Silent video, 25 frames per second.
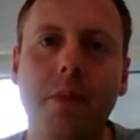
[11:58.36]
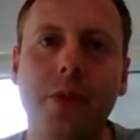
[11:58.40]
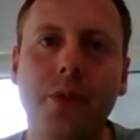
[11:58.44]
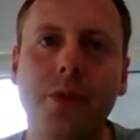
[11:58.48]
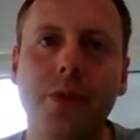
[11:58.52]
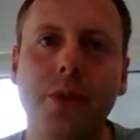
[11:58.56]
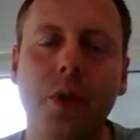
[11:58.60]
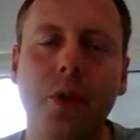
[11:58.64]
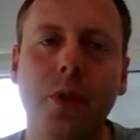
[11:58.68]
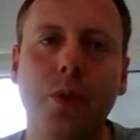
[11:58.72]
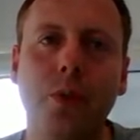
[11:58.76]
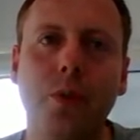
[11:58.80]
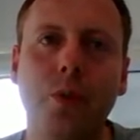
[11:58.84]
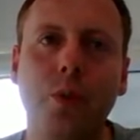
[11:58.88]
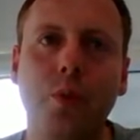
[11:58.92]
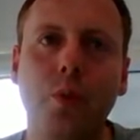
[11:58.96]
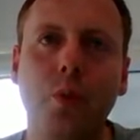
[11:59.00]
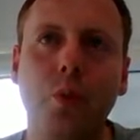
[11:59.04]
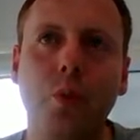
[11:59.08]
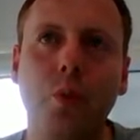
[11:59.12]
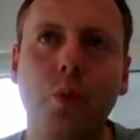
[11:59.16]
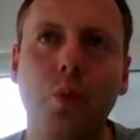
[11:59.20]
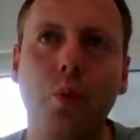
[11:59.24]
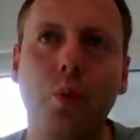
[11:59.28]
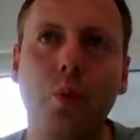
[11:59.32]
So
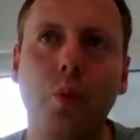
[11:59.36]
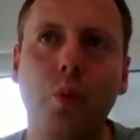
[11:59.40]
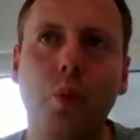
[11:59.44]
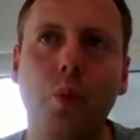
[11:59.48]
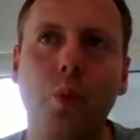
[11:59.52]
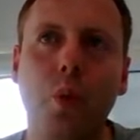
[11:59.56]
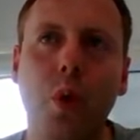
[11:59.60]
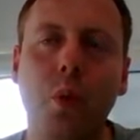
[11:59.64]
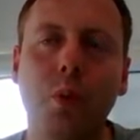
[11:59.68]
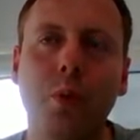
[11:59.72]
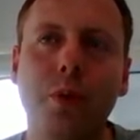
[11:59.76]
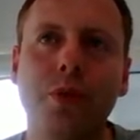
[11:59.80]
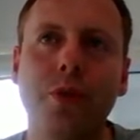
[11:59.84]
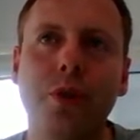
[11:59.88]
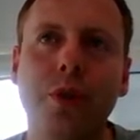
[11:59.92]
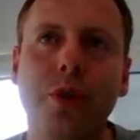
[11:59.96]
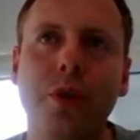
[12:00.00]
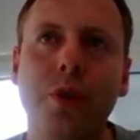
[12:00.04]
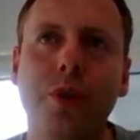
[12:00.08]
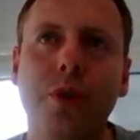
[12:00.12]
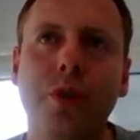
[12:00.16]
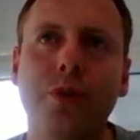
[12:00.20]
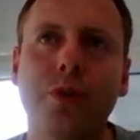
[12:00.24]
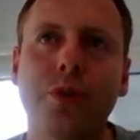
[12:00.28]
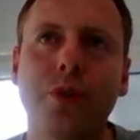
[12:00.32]
what would you
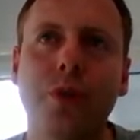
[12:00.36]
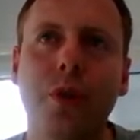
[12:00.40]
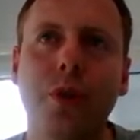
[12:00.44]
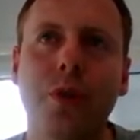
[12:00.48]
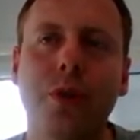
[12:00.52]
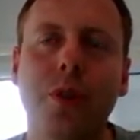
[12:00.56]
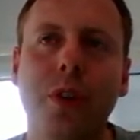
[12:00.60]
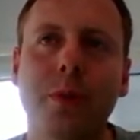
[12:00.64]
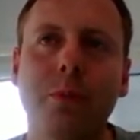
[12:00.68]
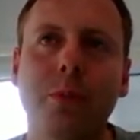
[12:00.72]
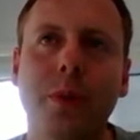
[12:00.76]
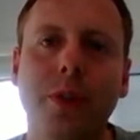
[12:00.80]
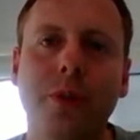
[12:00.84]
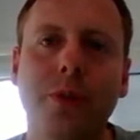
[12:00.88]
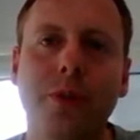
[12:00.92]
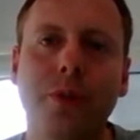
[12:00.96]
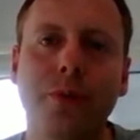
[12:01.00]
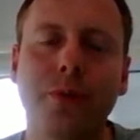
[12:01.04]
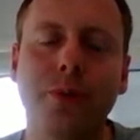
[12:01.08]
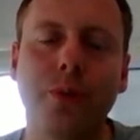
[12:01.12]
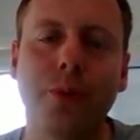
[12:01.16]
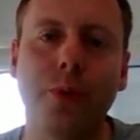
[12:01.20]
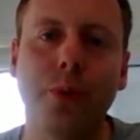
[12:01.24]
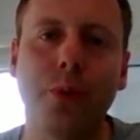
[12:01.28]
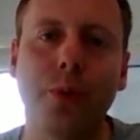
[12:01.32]
use Concrète Mixer
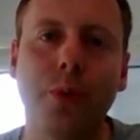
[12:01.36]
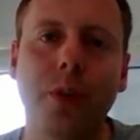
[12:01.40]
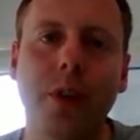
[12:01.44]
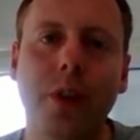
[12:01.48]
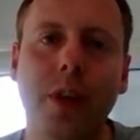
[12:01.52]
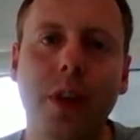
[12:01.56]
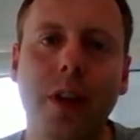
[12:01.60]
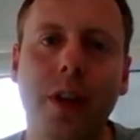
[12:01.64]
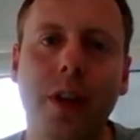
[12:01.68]
for?